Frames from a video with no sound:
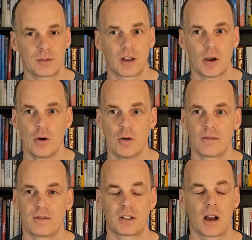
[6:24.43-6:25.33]

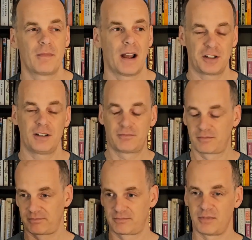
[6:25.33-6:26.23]
So time actually,
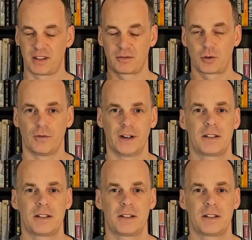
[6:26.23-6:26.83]
with a short video,